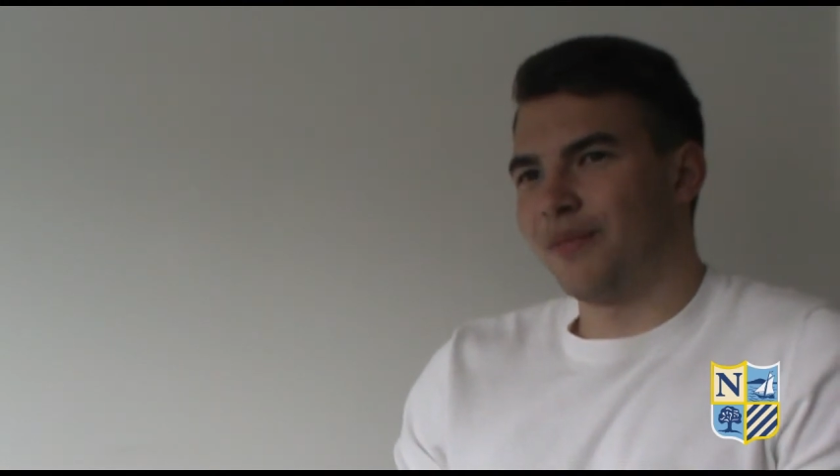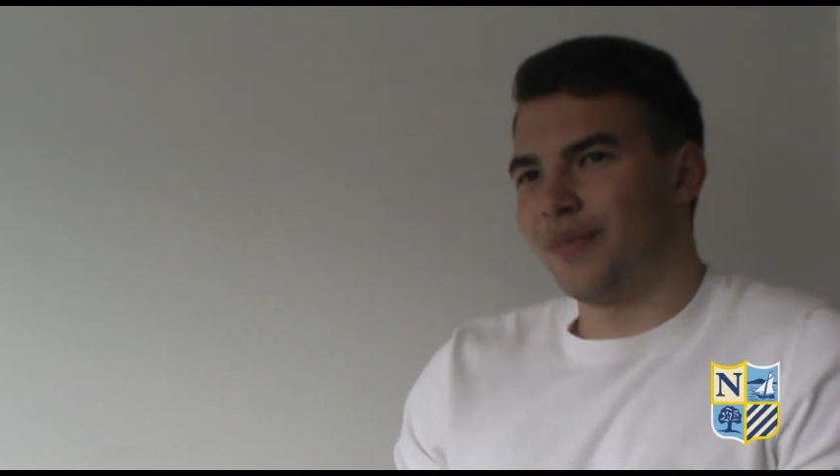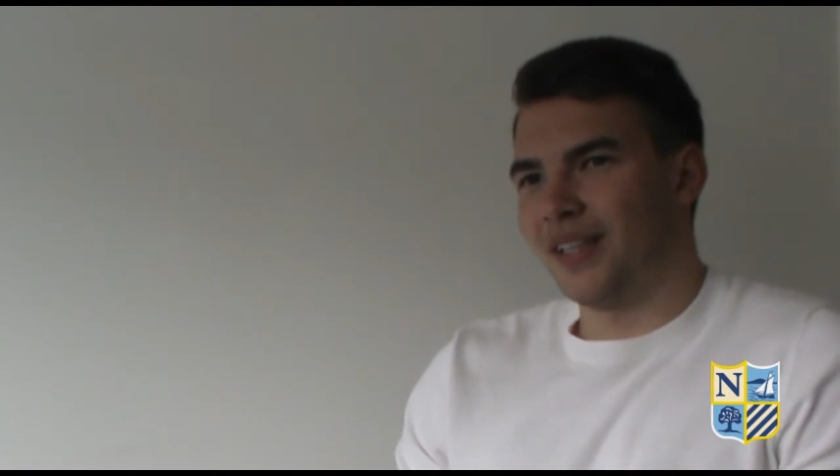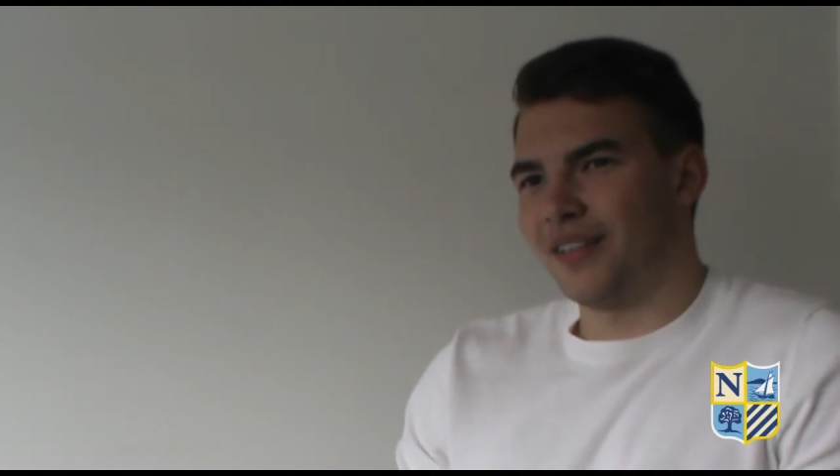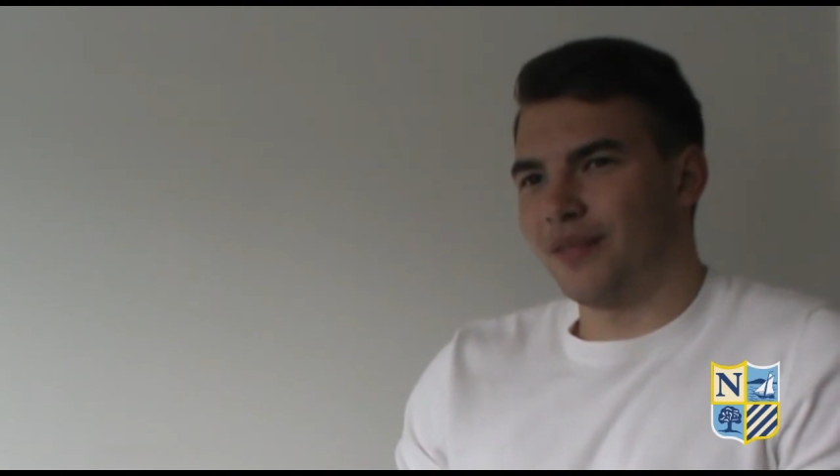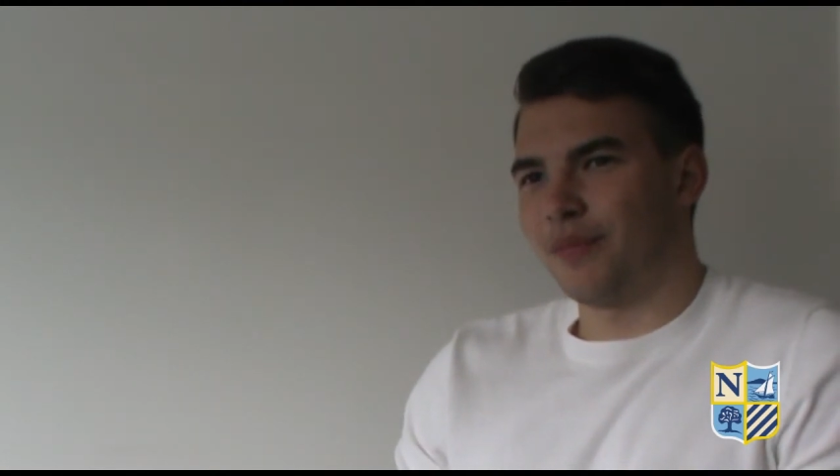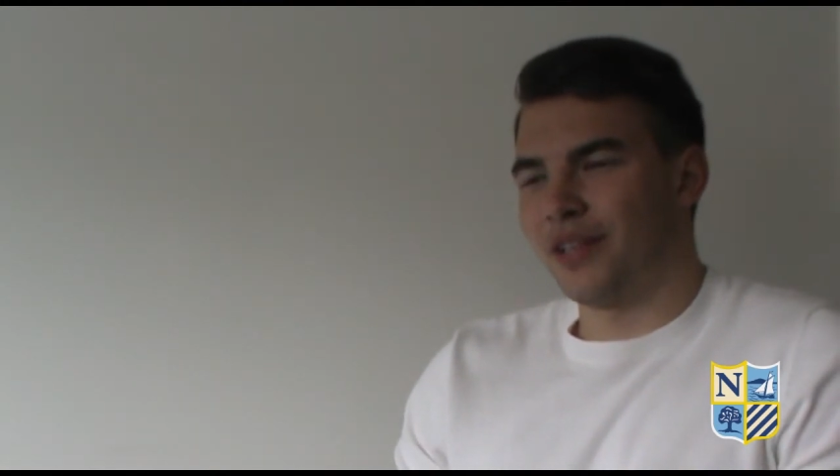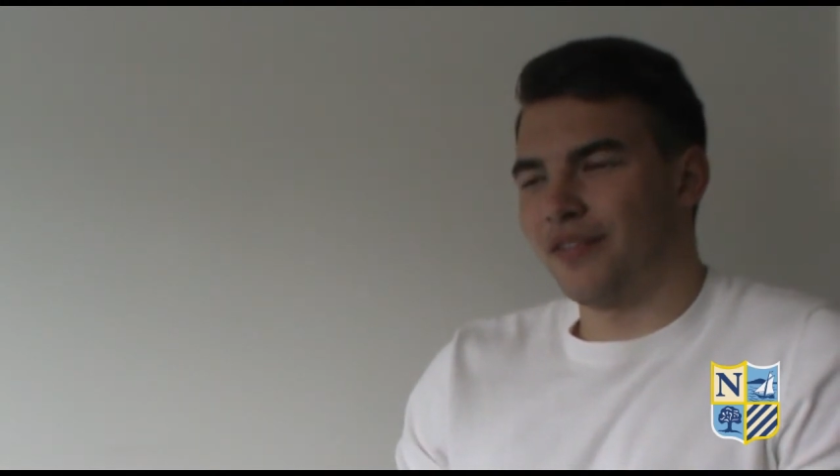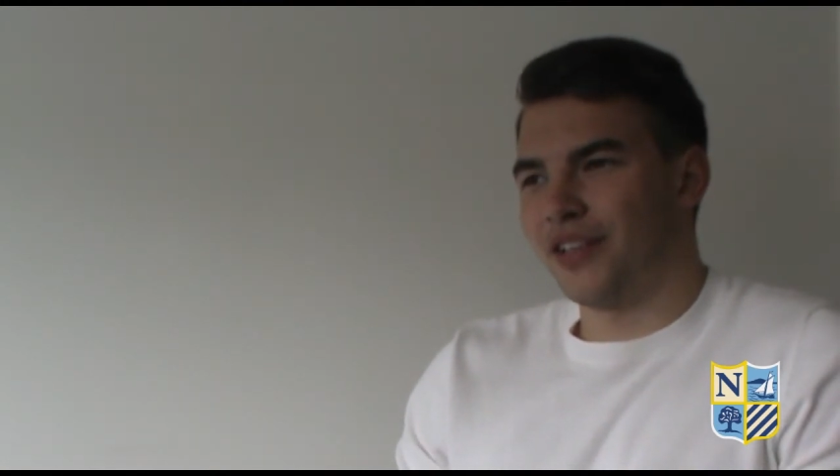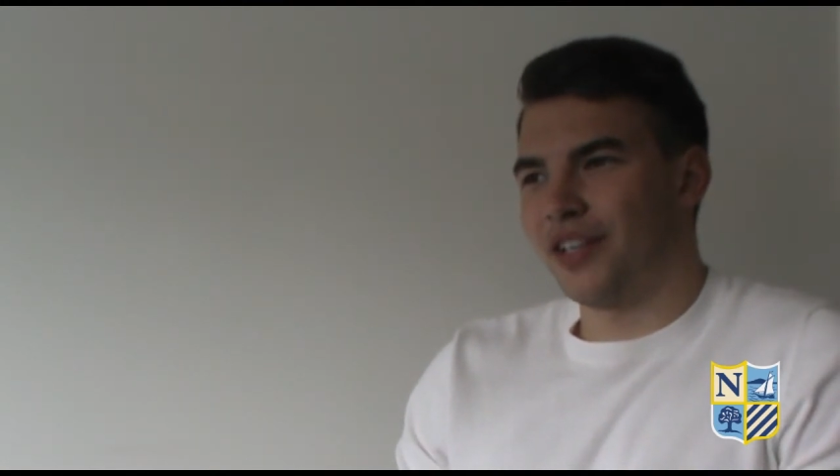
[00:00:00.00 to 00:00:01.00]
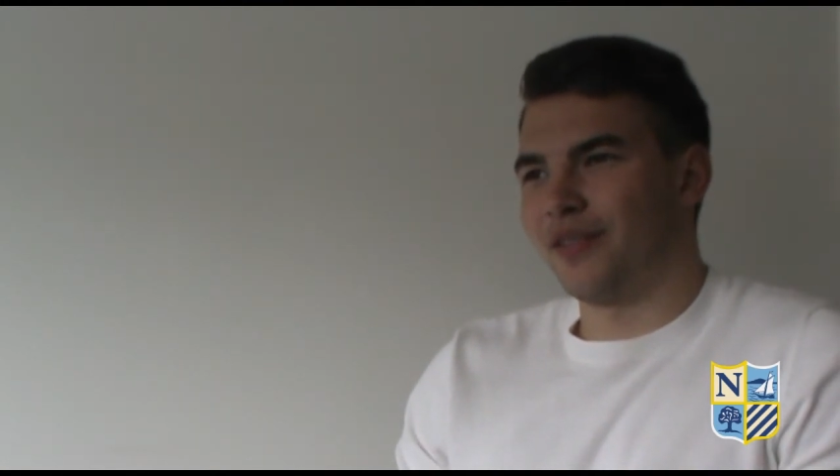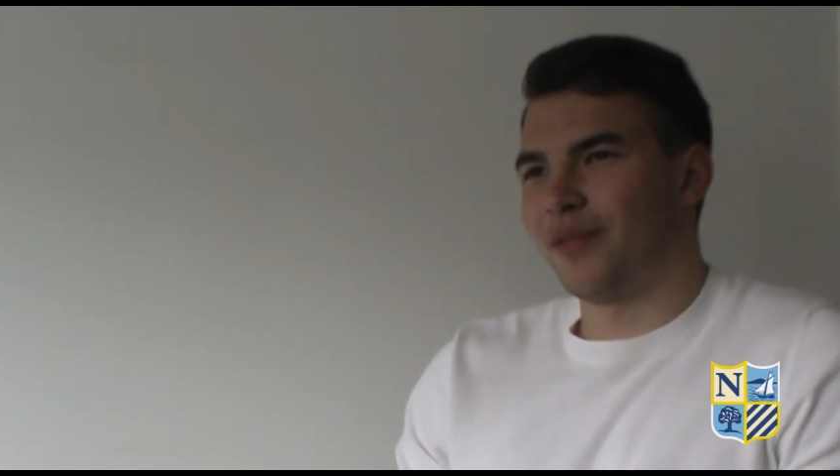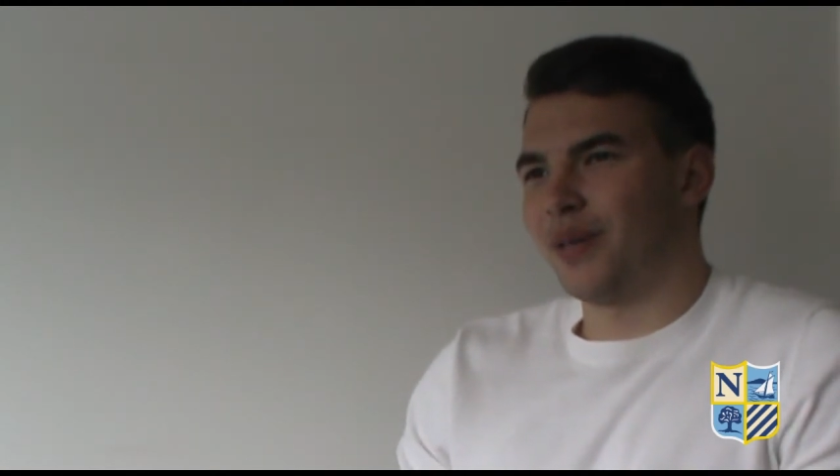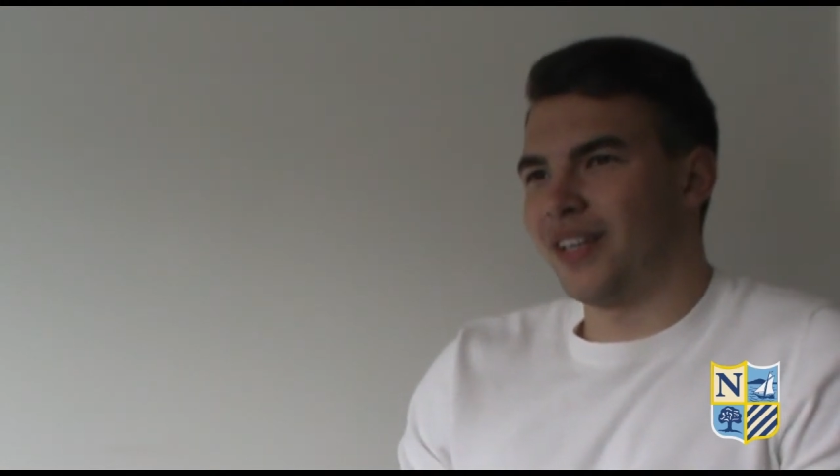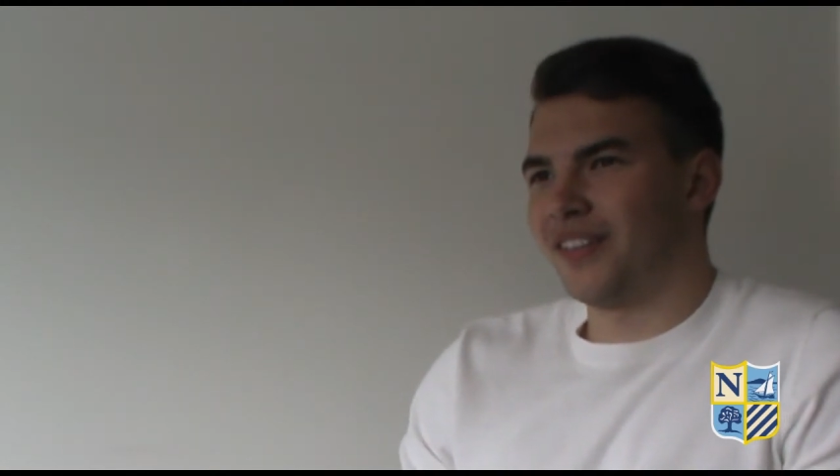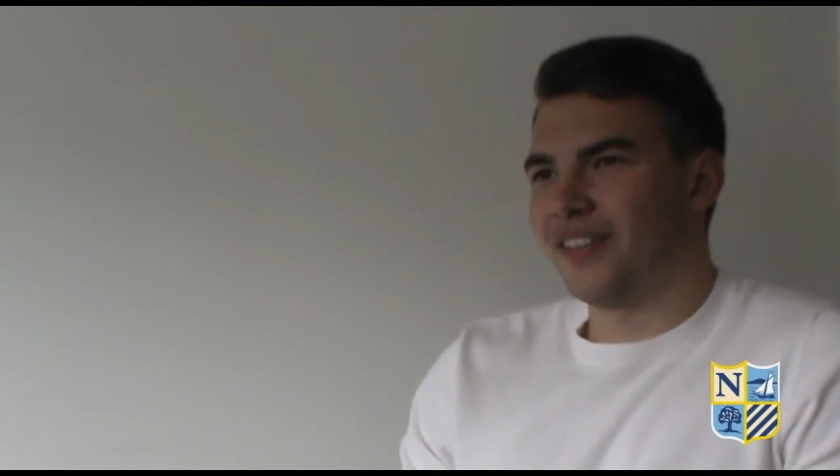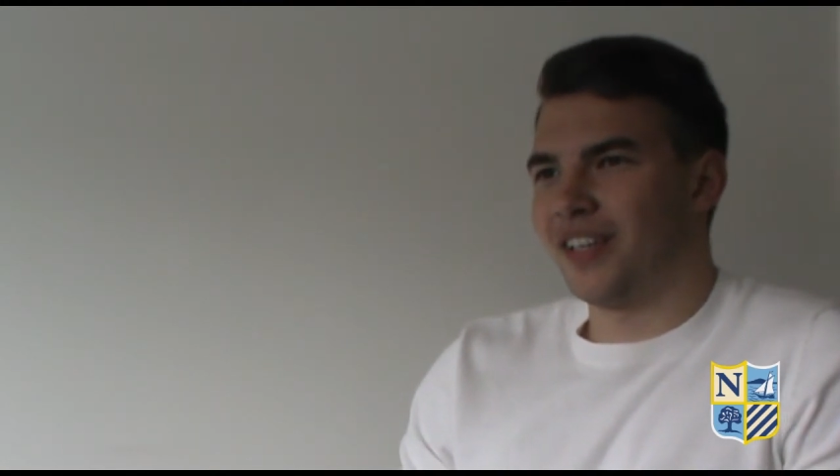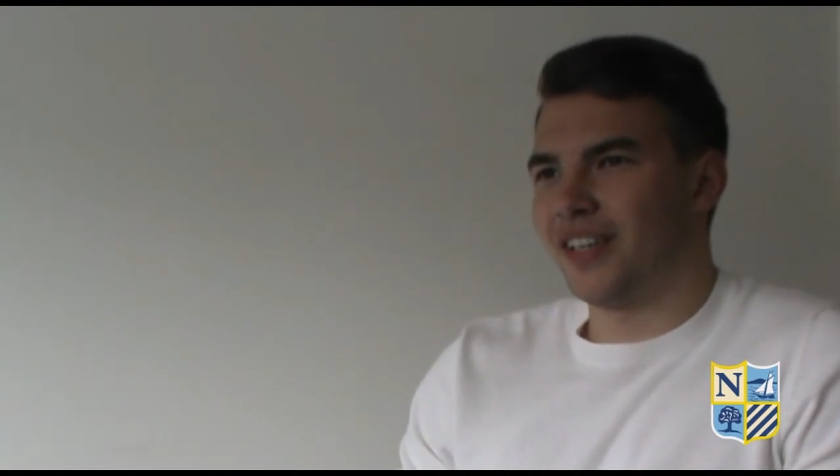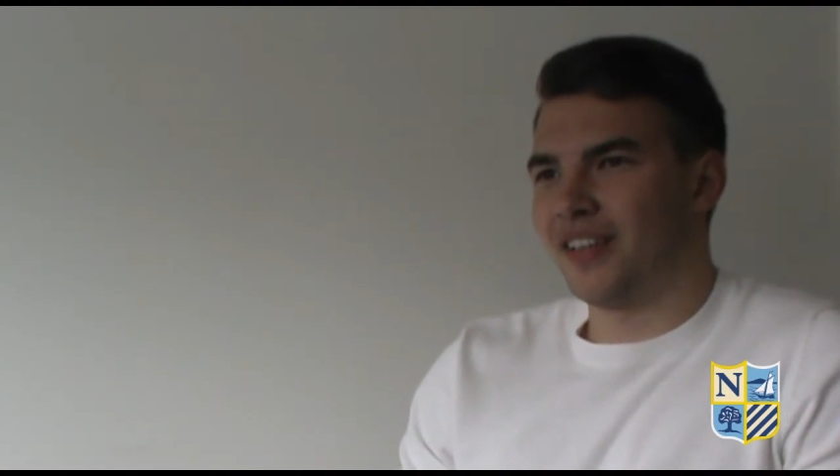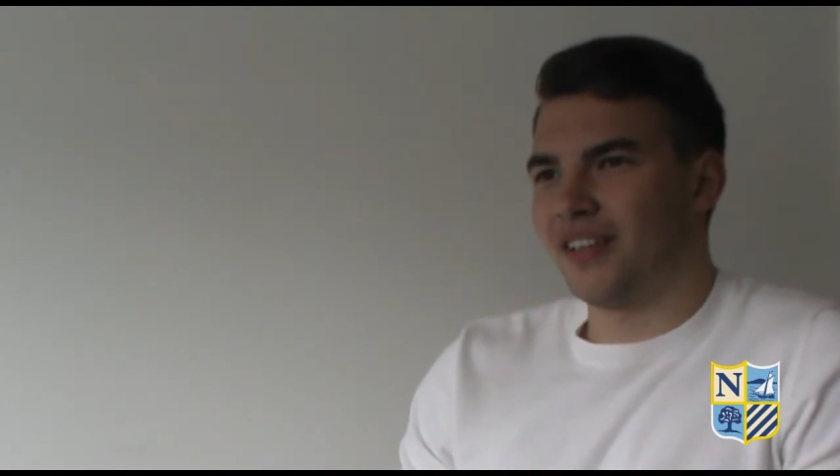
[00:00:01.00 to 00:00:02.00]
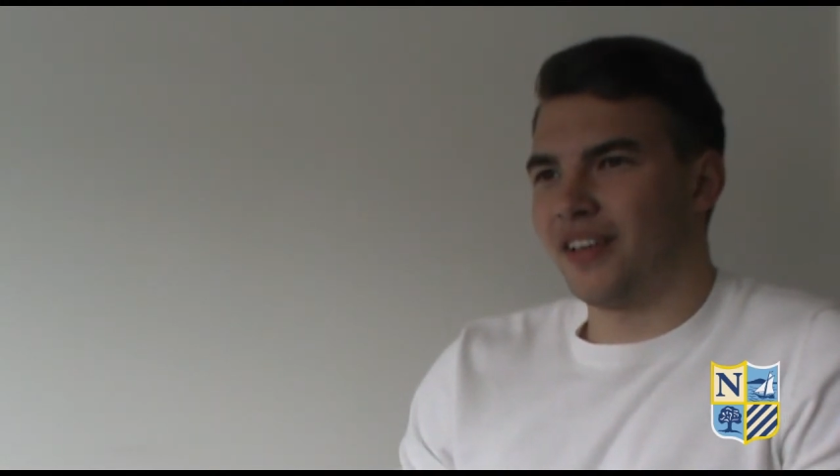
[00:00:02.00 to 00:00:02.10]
being very independent here and